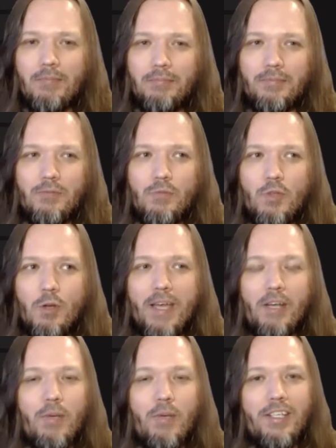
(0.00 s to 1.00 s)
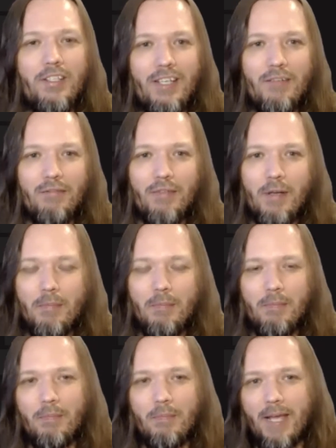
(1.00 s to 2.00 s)
no matter where you come
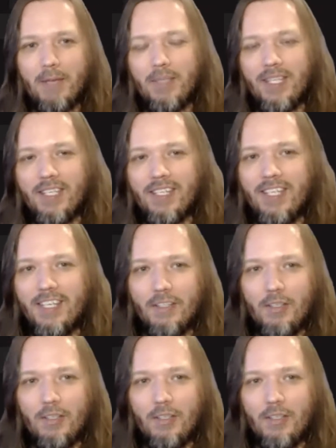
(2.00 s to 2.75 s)
from, by being here,